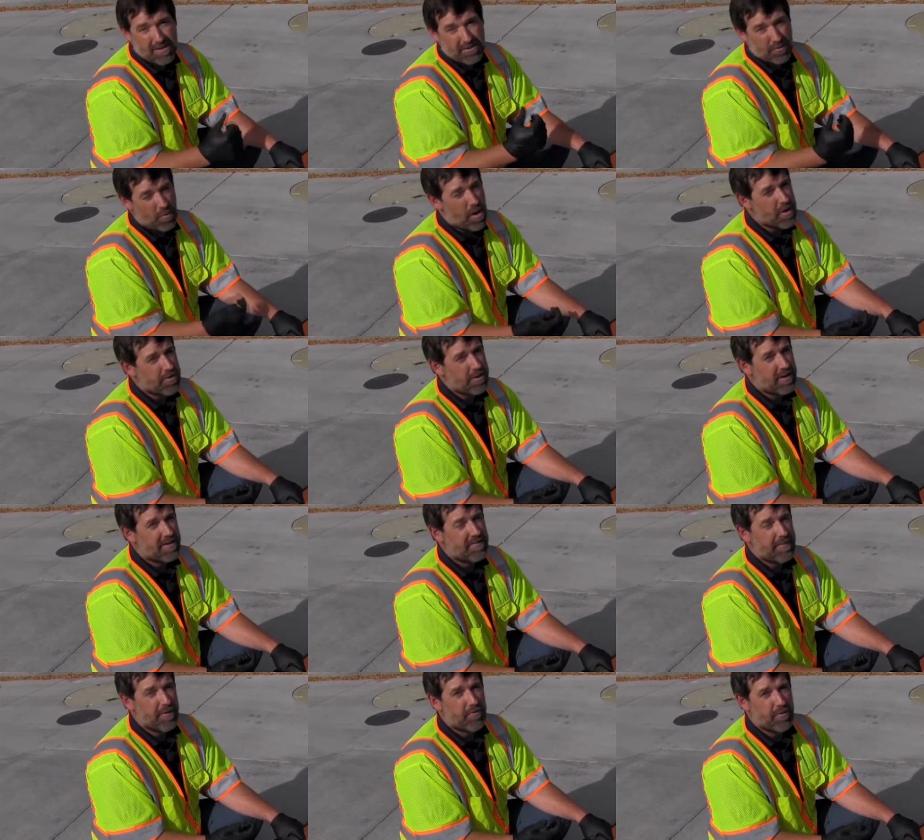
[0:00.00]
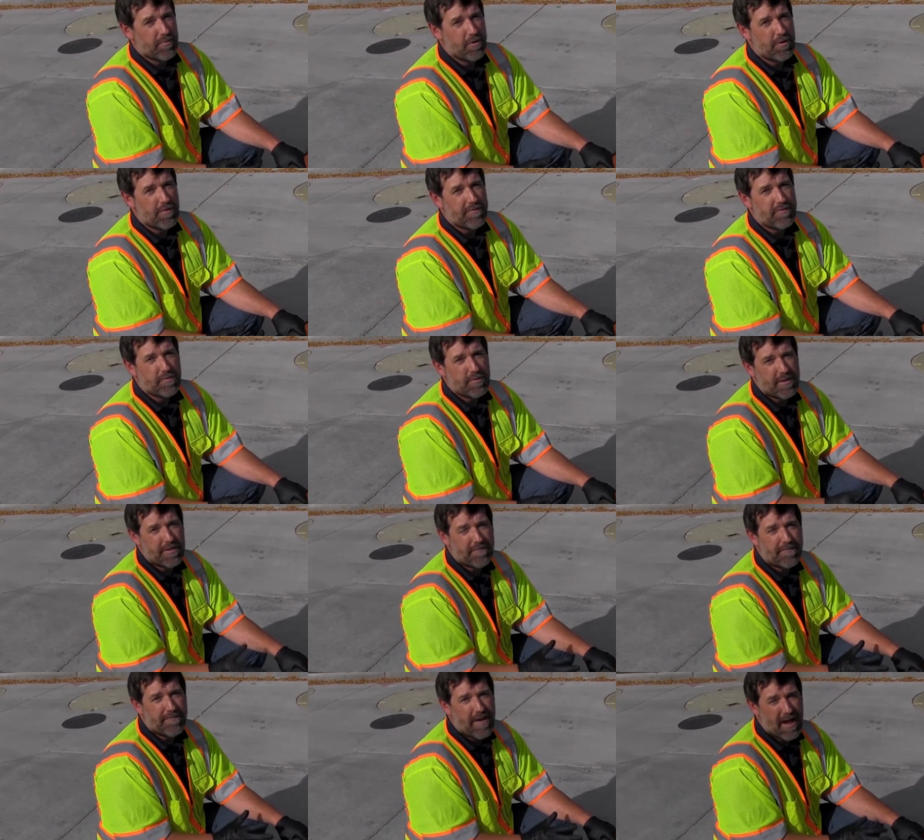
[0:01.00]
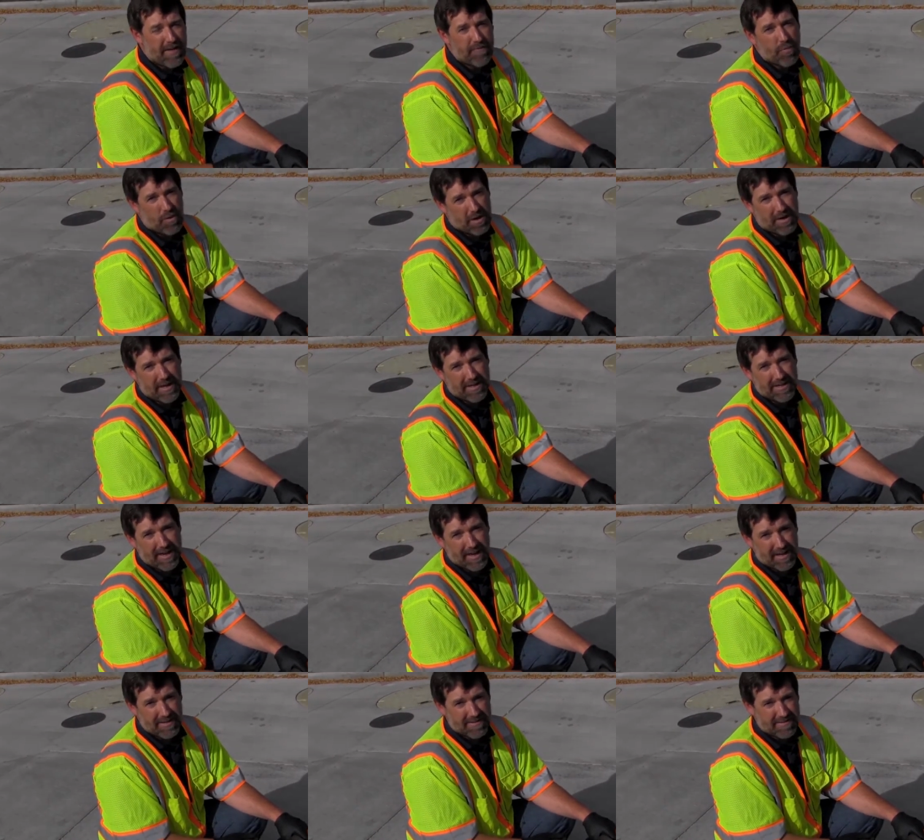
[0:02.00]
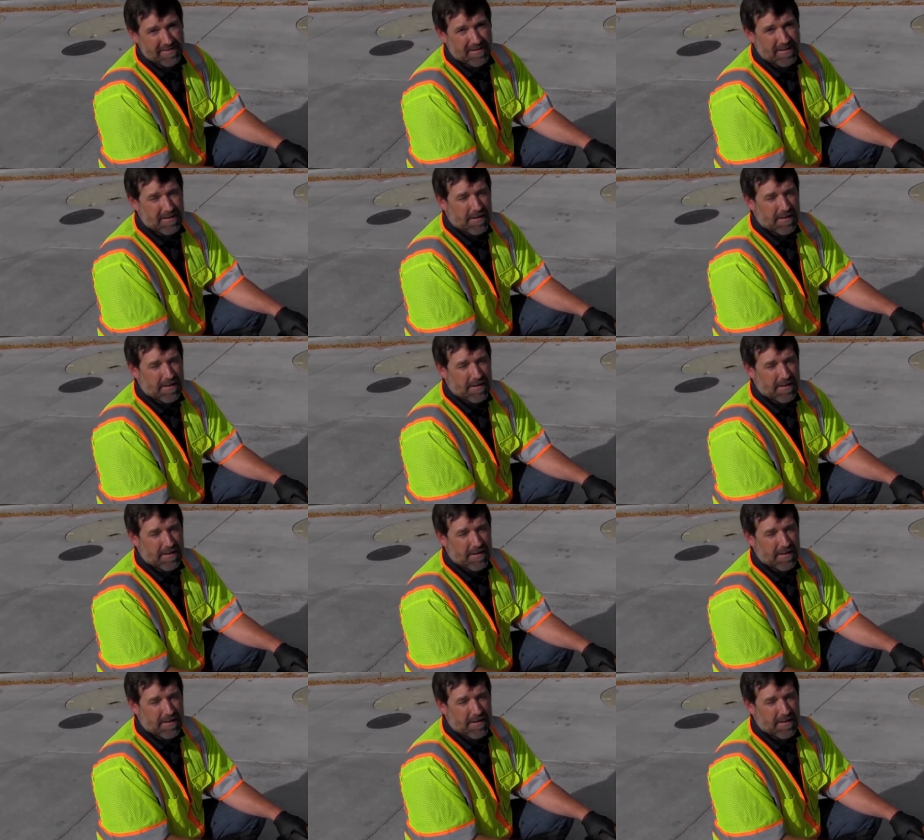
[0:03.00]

the water needs to be removed within 5 working days.